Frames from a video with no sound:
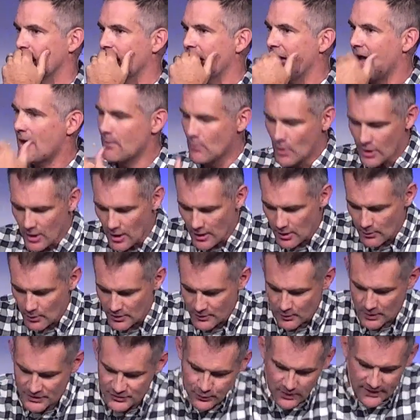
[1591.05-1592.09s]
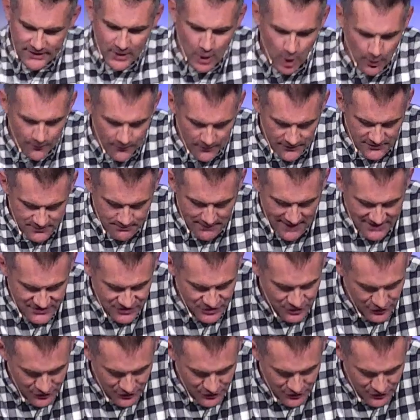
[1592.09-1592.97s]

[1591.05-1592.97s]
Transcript: And what's really helpful in this passage, you